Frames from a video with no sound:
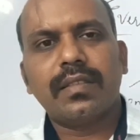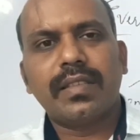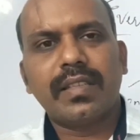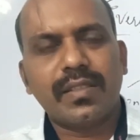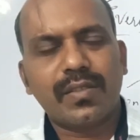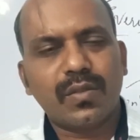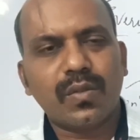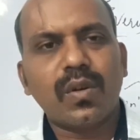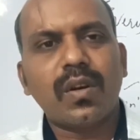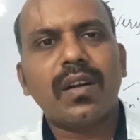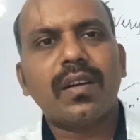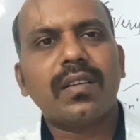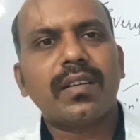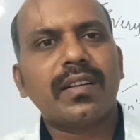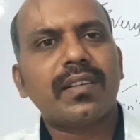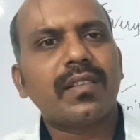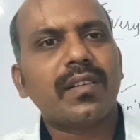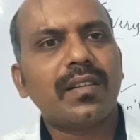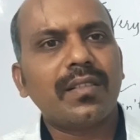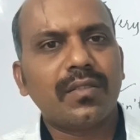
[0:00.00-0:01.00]
it is not
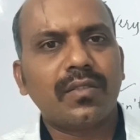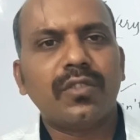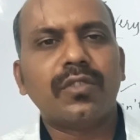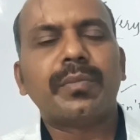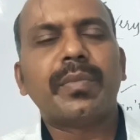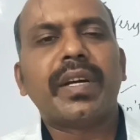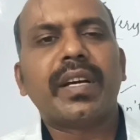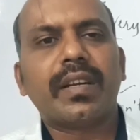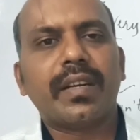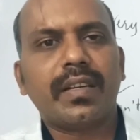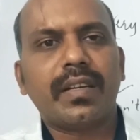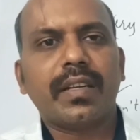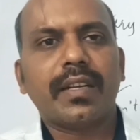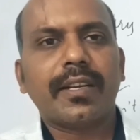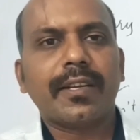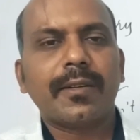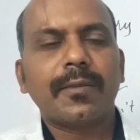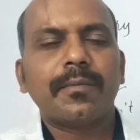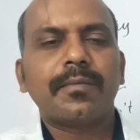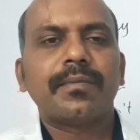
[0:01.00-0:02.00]
at all good
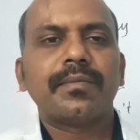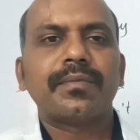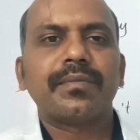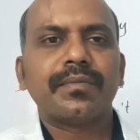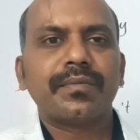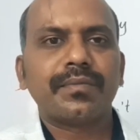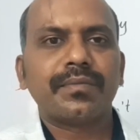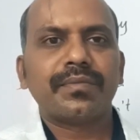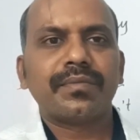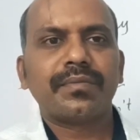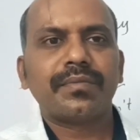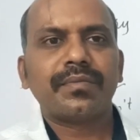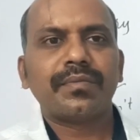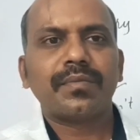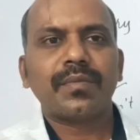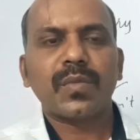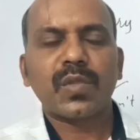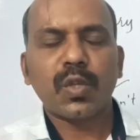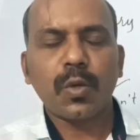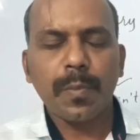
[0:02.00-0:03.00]
parenting.
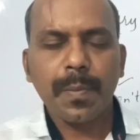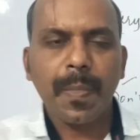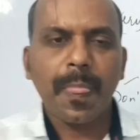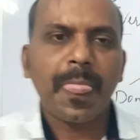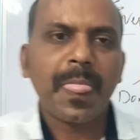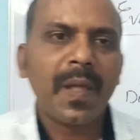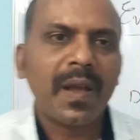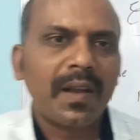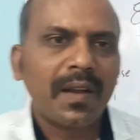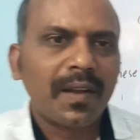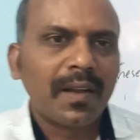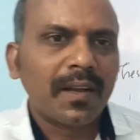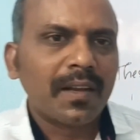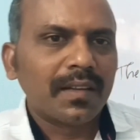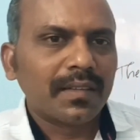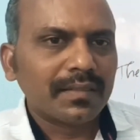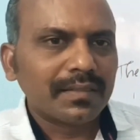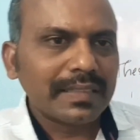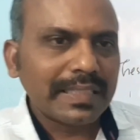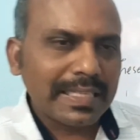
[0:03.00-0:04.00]
So
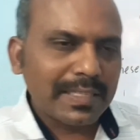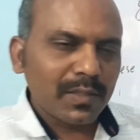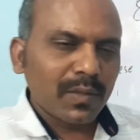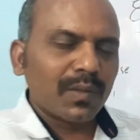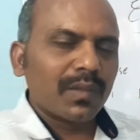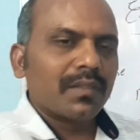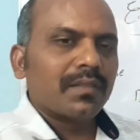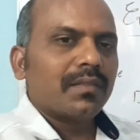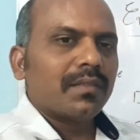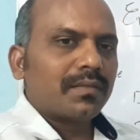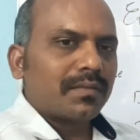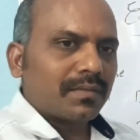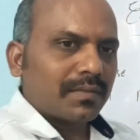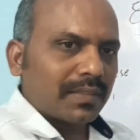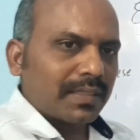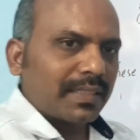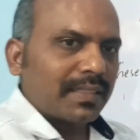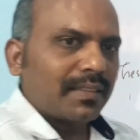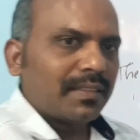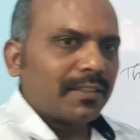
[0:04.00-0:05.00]
these are all the
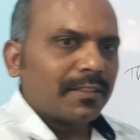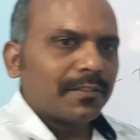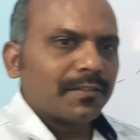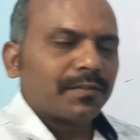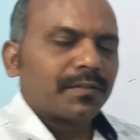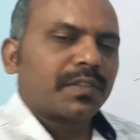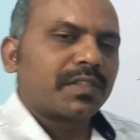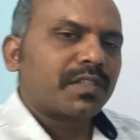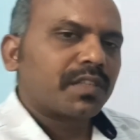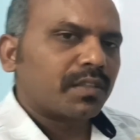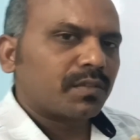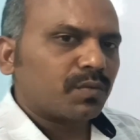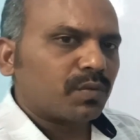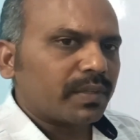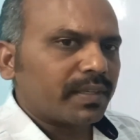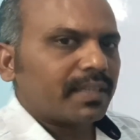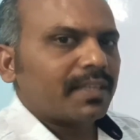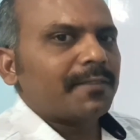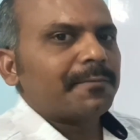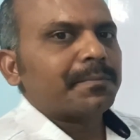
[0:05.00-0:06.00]
three which are
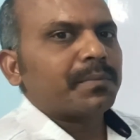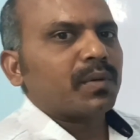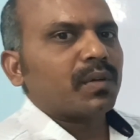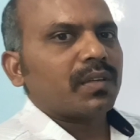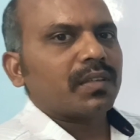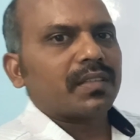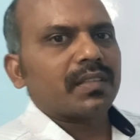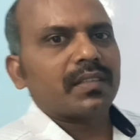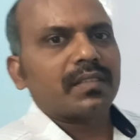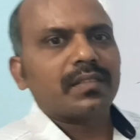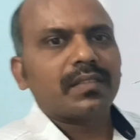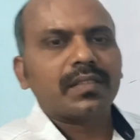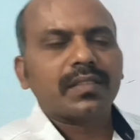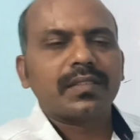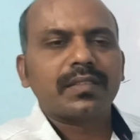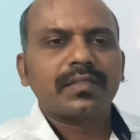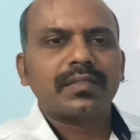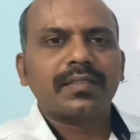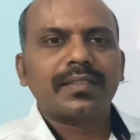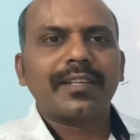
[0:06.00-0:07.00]
very important
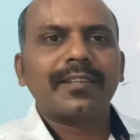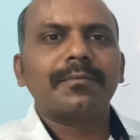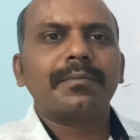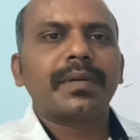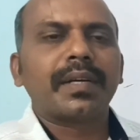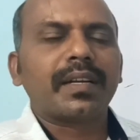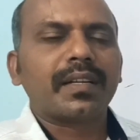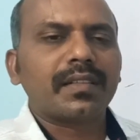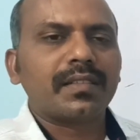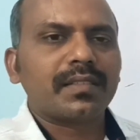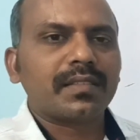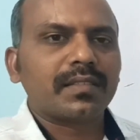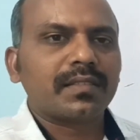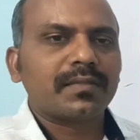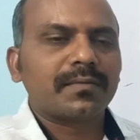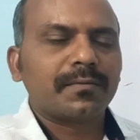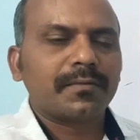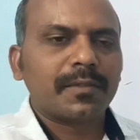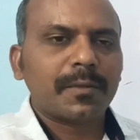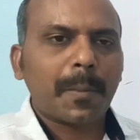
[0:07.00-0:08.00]
in
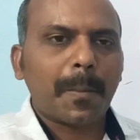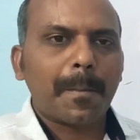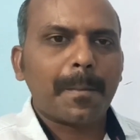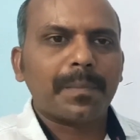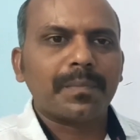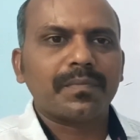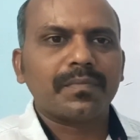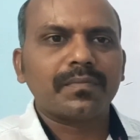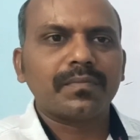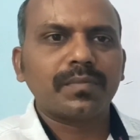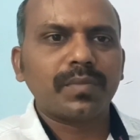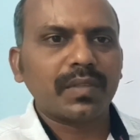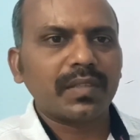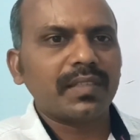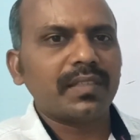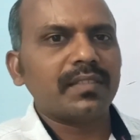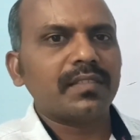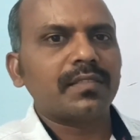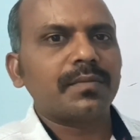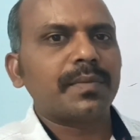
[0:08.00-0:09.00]
parenting.
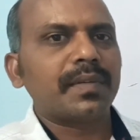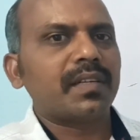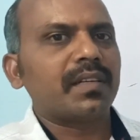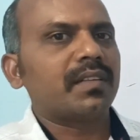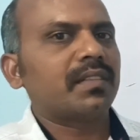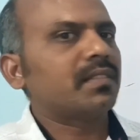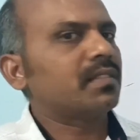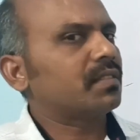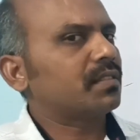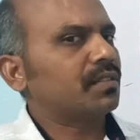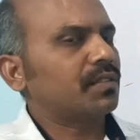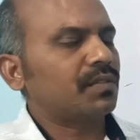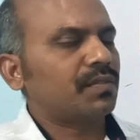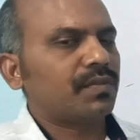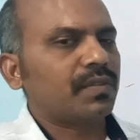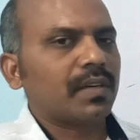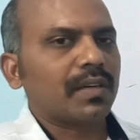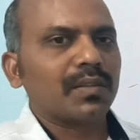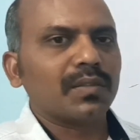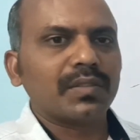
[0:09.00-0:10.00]
Please, parents,
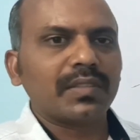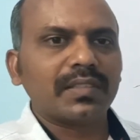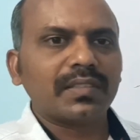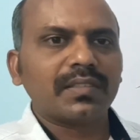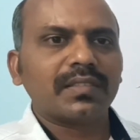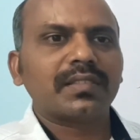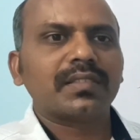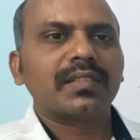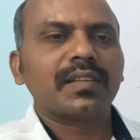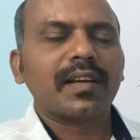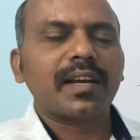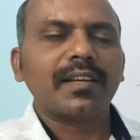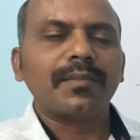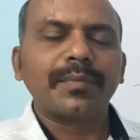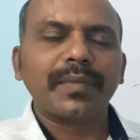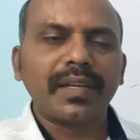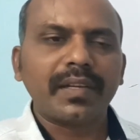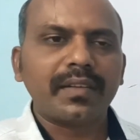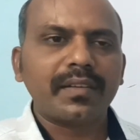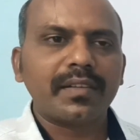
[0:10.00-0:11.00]
follow these
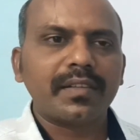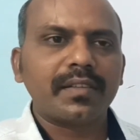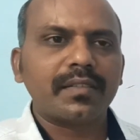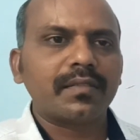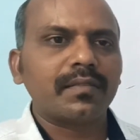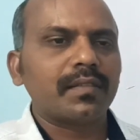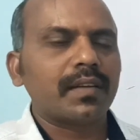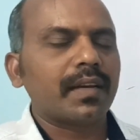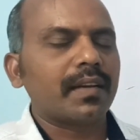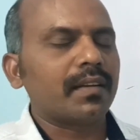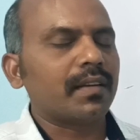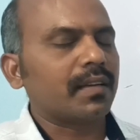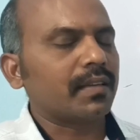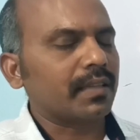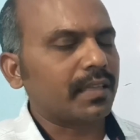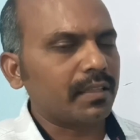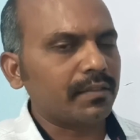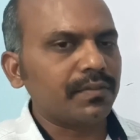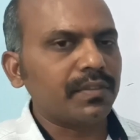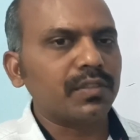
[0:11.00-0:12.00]
and make
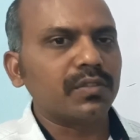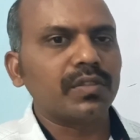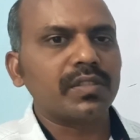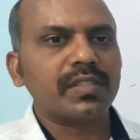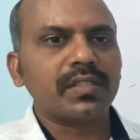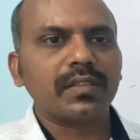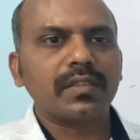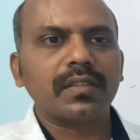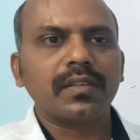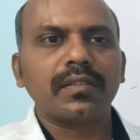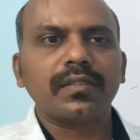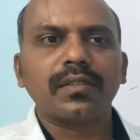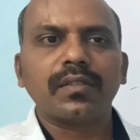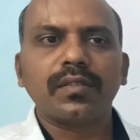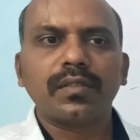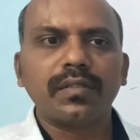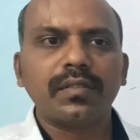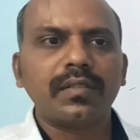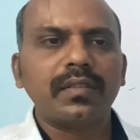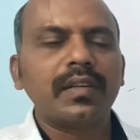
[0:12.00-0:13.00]
and give your children
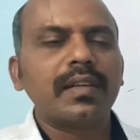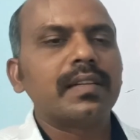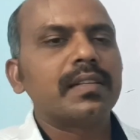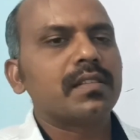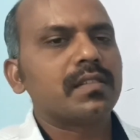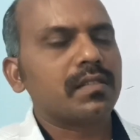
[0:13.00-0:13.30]
good